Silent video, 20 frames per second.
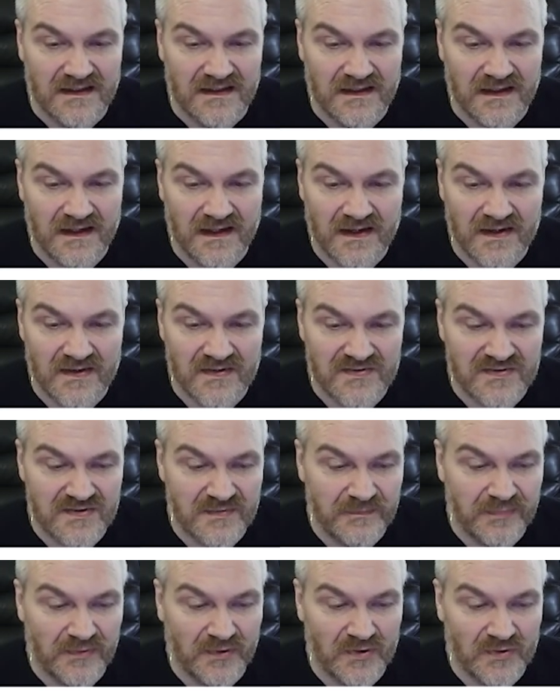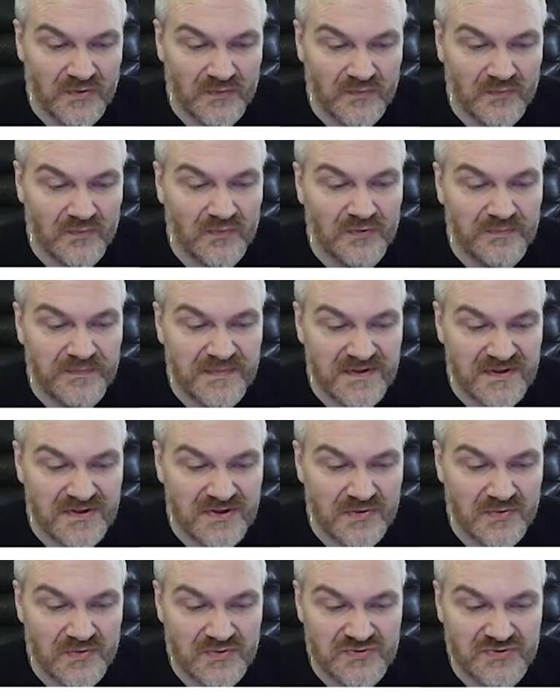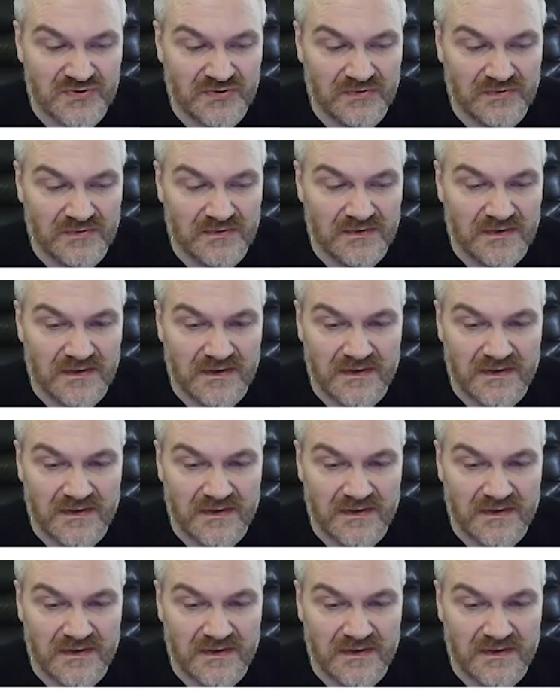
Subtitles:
the blue would be the neutral,